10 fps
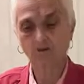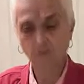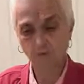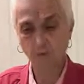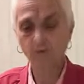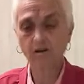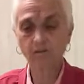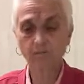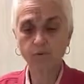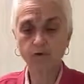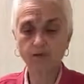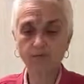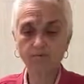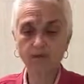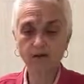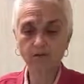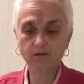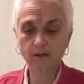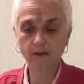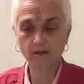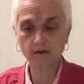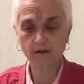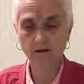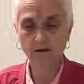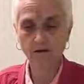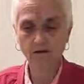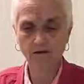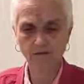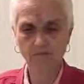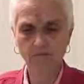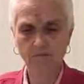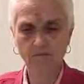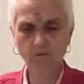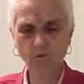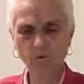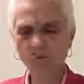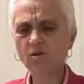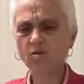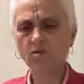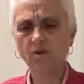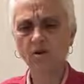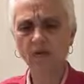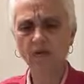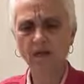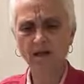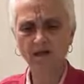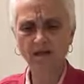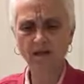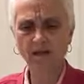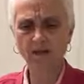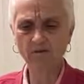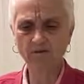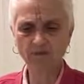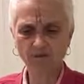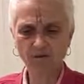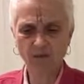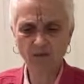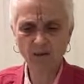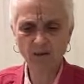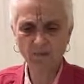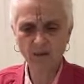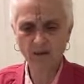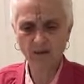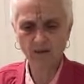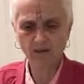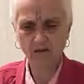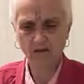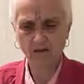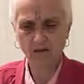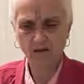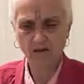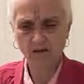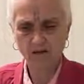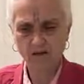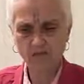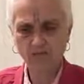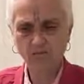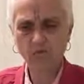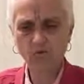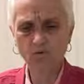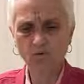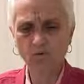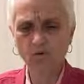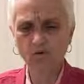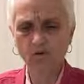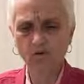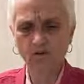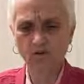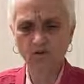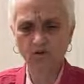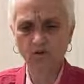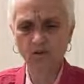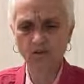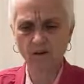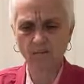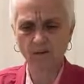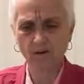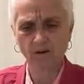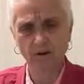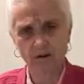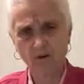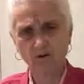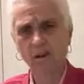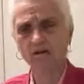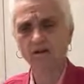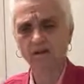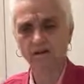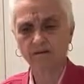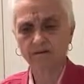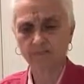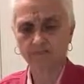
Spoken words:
forthwith pushed him down, saying, "Who are you, entering heaven with a chandala body? You fool that earned the curse of your preceptor, go down again."